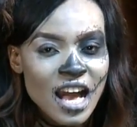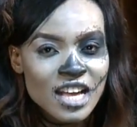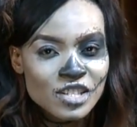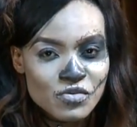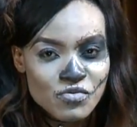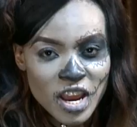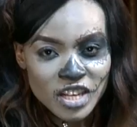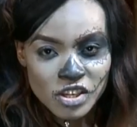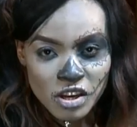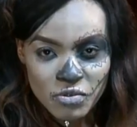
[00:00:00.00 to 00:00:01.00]
At
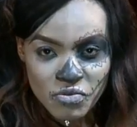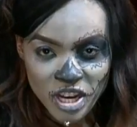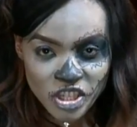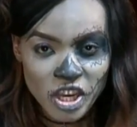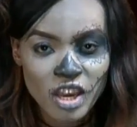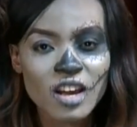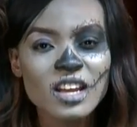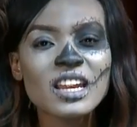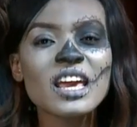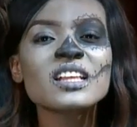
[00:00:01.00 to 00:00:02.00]
Rachel Richie
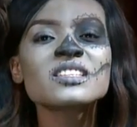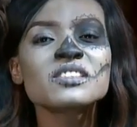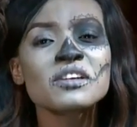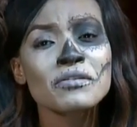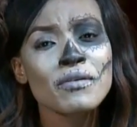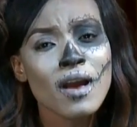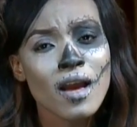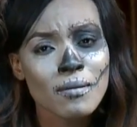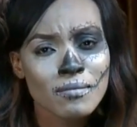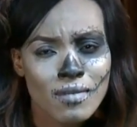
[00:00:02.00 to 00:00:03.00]
on Instagram.